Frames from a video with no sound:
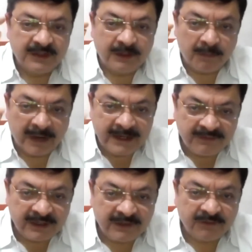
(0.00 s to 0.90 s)
The
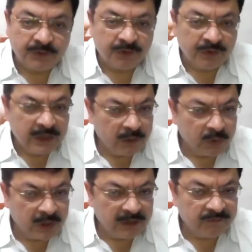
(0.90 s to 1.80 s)
mindsets for the real
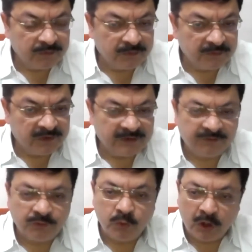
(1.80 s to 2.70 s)
world
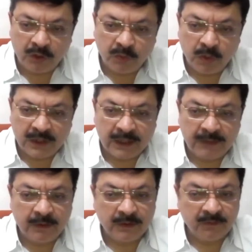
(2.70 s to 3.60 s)
friends do not work
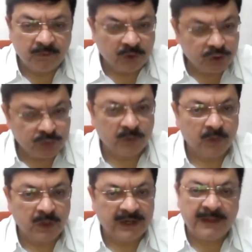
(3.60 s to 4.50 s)
in the virtual
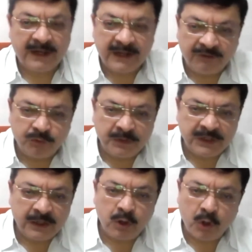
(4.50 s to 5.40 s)
world, and that has to be
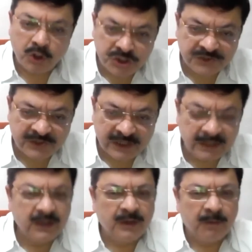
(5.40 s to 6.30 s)
done
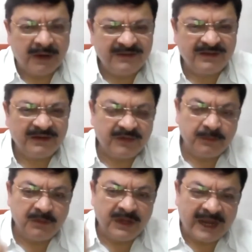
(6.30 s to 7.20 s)
consciously. Mindsets
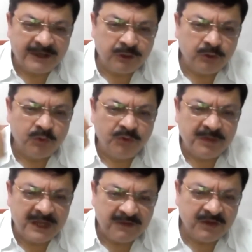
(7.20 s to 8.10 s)
can be attitude,
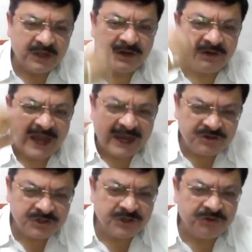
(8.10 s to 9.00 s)
behavior,
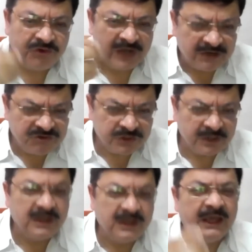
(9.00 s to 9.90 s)
action,
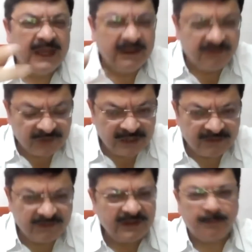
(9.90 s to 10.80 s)
reaction,
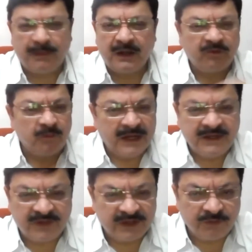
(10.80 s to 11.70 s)
instincts. These are part of
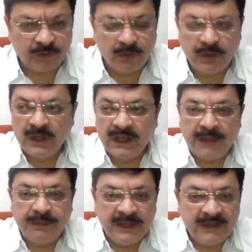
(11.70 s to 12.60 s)
mindsets, you know,
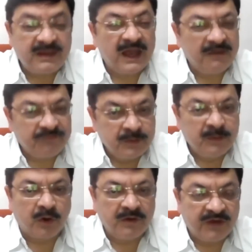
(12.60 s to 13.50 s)
and these have to be
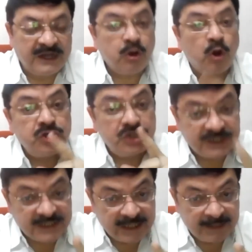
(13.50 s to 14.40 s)
modified
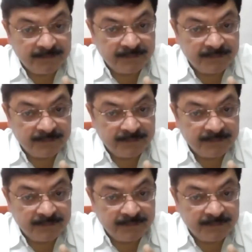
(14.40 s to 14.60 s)
consciously.